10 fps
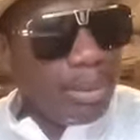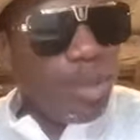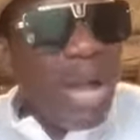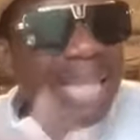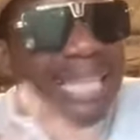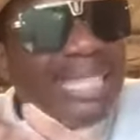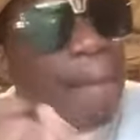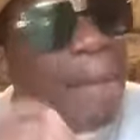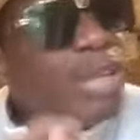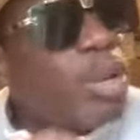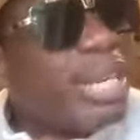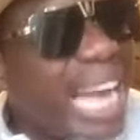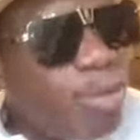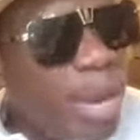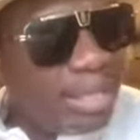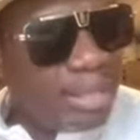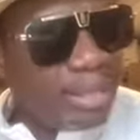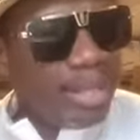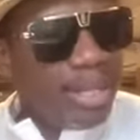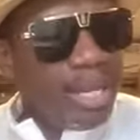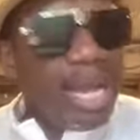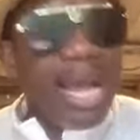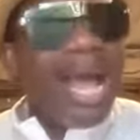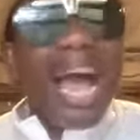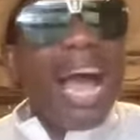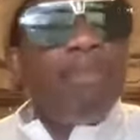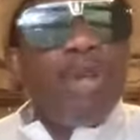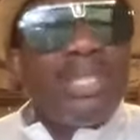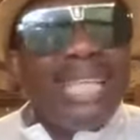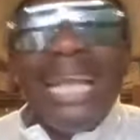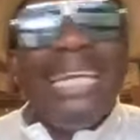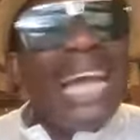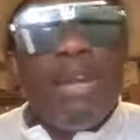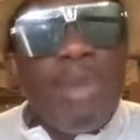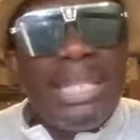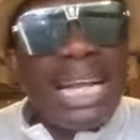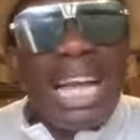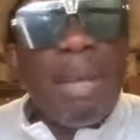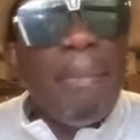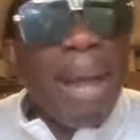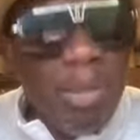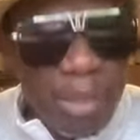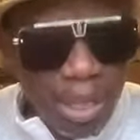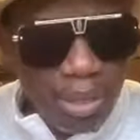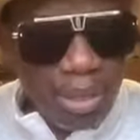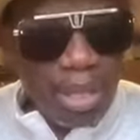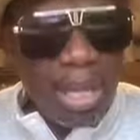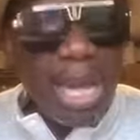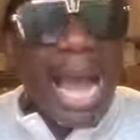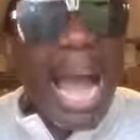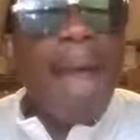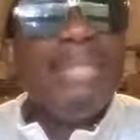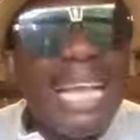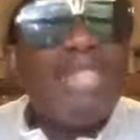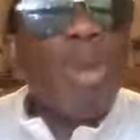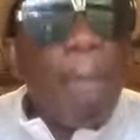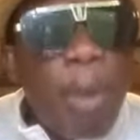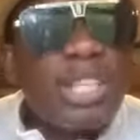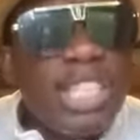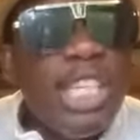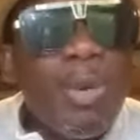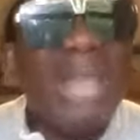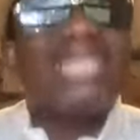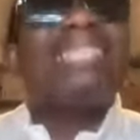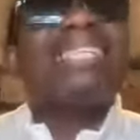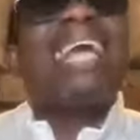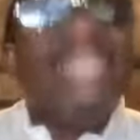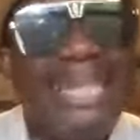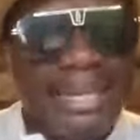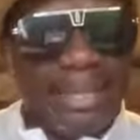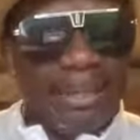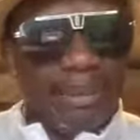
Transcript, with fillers: You are just about to graduate. I'm not saying graduate and come and marry me. I'm just supporting you as a side chick.